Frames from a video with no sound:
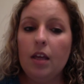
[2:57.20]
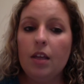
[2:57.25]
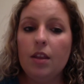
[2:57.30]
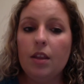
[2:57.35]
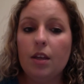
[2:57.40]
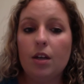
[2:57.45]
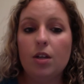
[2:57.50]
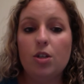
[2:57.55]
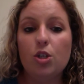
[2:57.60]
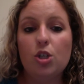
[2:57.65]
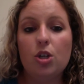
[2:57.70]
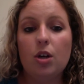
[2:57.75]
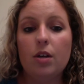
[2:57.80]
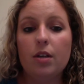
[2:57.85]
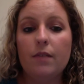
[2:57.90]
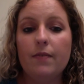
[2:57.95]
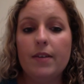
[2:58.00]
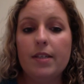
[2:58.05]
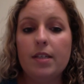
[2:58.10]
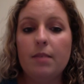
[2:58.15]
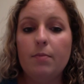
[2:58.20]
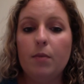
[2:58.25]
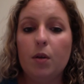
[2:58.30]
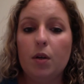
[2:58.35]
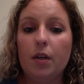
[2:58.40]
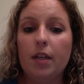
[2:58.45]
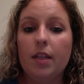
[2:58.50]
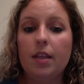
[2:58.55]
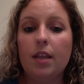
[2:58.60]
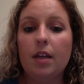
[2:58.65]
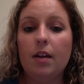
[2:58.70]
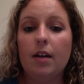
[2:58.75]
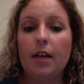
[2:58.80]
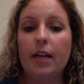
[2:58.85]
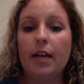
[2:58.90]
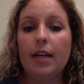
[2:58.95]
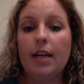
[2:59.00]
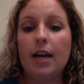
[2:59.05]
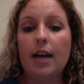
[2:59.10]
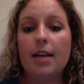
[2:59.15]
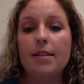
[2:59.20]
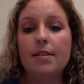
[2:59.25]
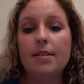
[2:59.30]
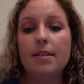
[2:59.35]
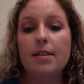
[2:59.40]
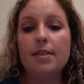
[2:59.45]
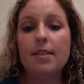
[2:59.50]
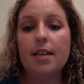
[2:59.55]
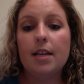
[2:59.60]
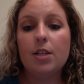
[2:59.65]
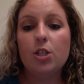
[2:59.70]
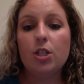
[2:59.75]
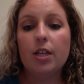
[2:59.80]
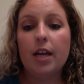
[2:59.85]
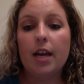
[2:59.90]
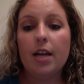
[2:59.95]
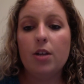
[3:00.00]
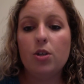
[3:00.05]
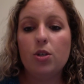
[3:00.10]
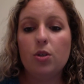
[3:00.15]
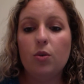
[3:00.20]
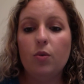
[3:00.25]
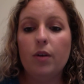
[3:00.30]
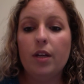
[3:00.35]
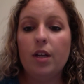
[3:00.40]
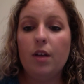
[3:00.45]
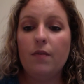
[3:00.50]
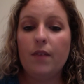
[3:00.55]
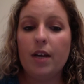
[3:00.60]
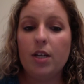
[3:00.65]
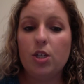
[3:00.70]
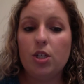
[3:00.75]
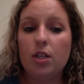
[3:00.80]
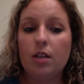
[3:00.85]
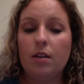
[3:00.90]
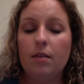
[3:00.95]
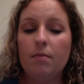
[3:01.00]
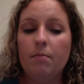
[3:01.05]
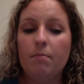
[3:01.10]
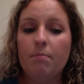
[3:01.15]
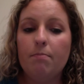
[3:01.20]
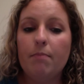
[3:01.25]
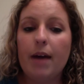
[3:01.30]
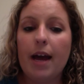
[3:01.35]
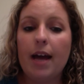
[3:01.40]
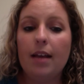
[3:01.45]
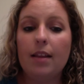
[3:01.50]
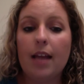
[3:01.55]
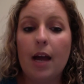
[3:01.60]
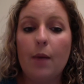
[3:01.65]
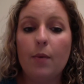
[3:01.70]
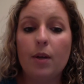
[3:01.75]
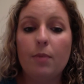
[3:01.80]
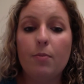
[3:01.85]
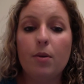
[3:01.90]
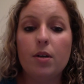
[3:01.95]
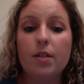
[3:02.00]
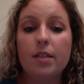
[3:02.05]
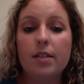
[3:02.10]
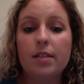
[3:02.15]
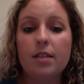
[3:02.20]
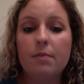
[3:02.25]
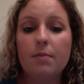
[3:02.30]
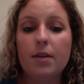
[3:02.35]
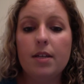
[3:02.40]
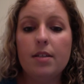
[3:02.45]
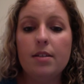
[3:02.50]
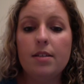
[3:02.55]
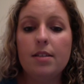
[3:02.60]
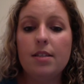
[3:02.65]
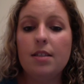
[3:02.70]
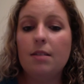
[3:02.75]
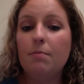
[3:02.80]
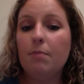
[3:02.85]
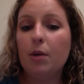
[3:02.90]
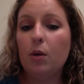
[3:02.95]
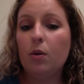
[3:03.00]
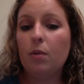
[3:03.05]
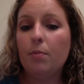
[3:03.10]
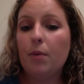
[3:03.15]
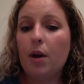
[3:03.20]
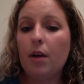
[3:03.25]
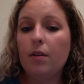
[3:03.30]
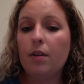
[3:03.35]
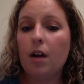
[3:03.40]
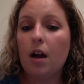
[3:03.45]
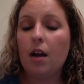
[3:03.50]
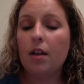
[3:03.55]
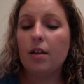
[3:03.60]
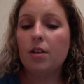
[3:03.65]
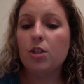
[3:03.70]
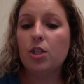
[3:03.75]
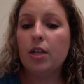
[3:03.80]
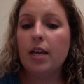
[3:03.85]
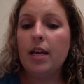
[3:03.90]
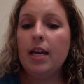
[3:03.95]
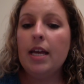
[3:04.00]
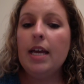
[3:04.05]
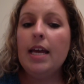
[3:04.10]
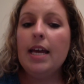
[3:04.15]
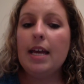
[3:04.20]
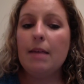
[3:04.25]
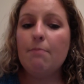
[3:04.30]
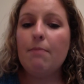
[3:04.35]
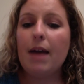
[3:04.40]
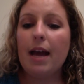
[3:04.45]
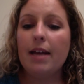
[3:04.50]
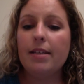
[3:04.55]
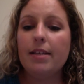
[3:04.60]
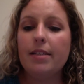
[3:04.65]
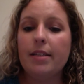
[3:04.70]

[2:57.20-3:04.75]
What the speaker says: The constructivism learning theory guides this educational innovation by allowing participants to build upon knowledge and past